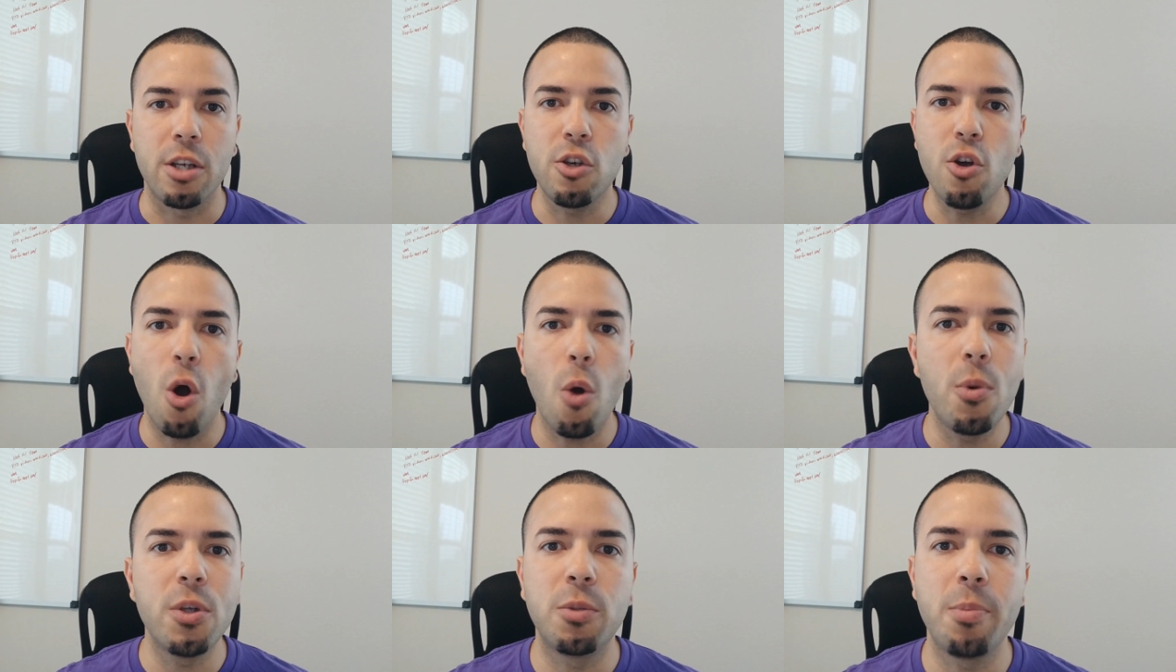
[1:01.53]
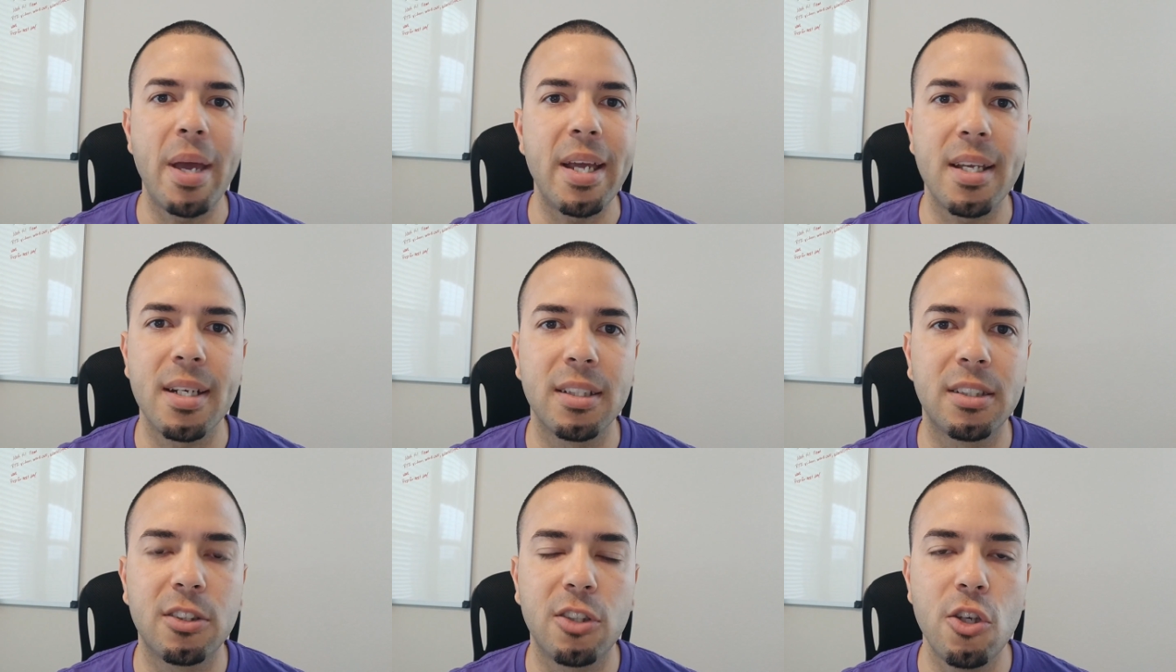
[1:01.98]
You're always
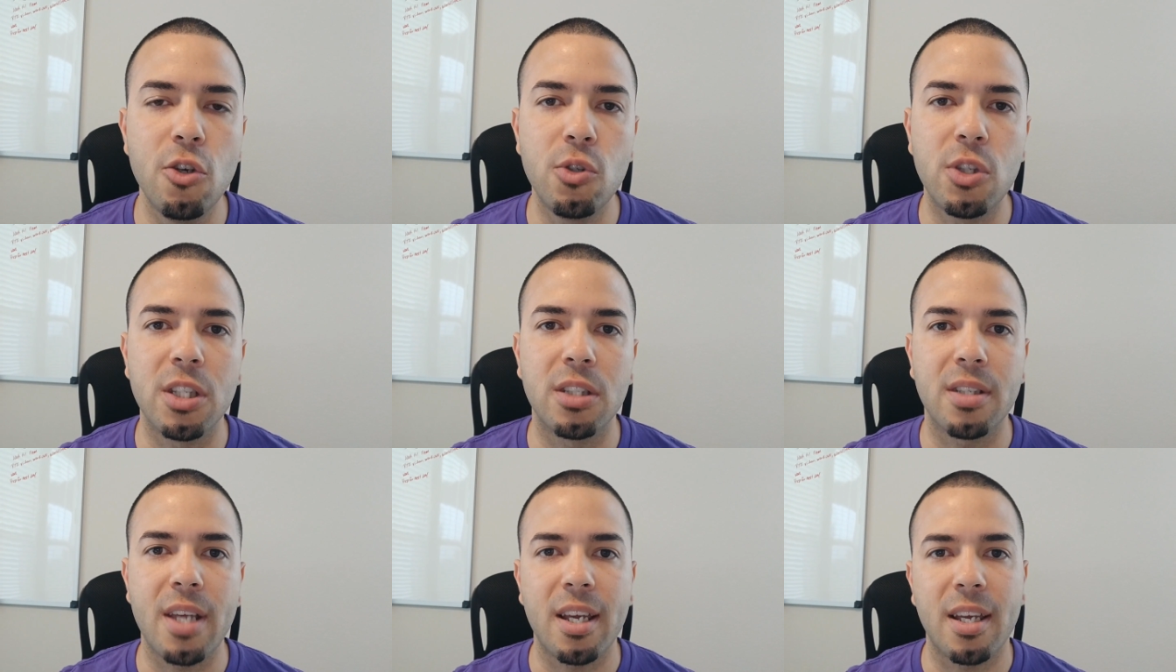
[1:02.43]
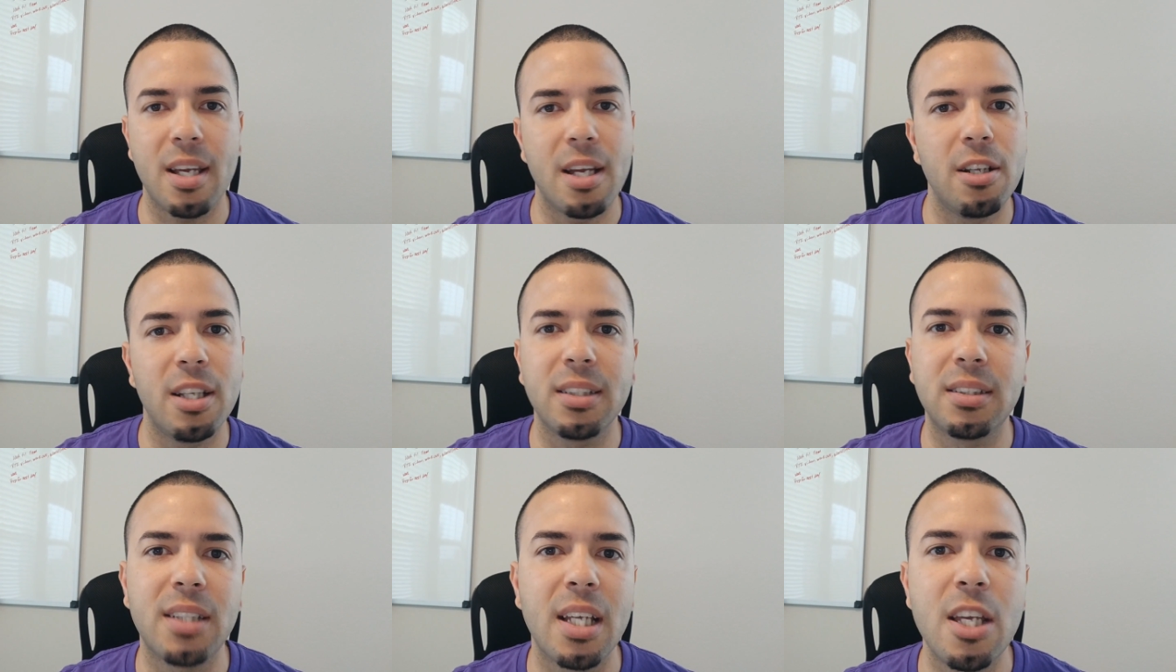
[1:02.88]
making excuses. Like,
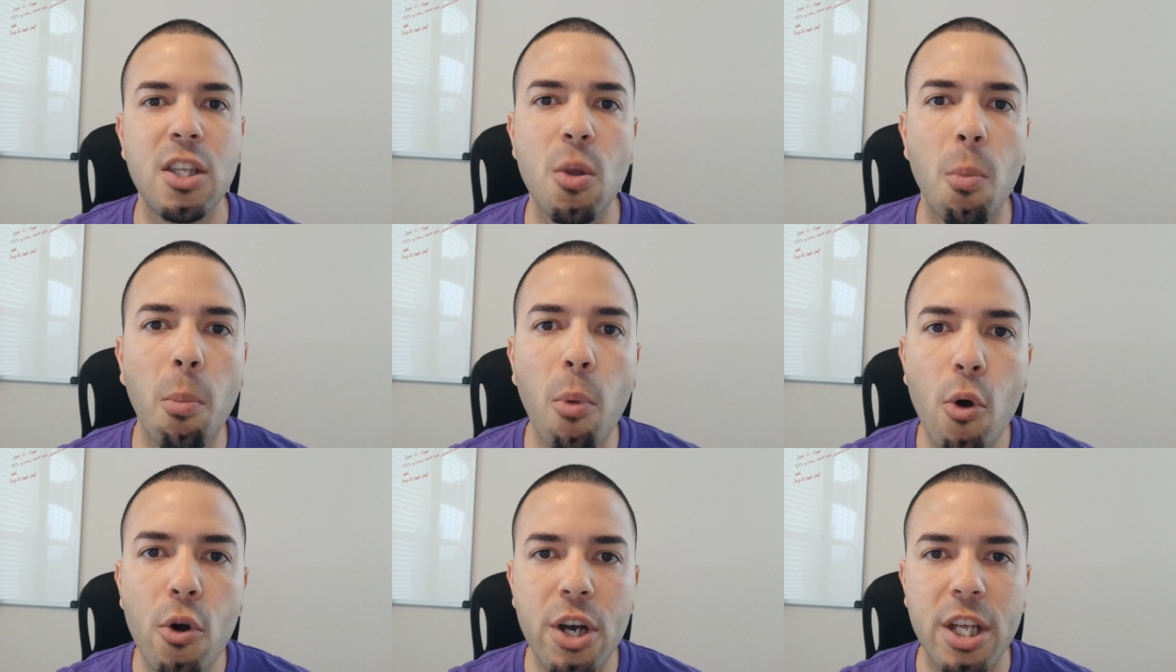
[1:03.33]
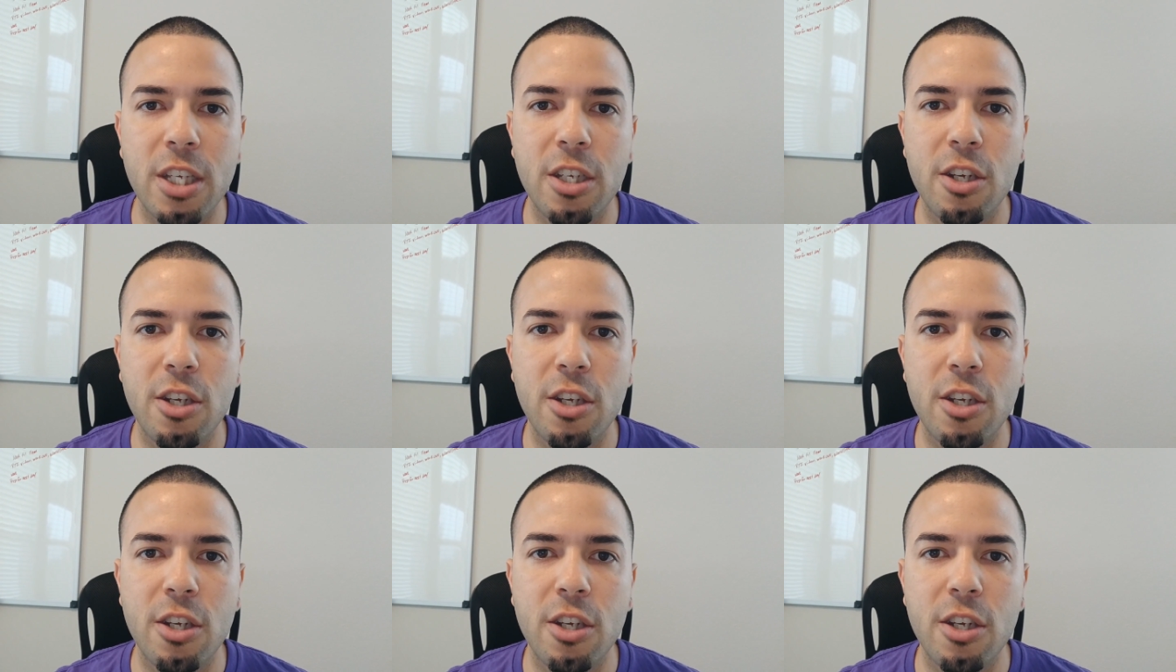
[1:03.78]
let's say in the morning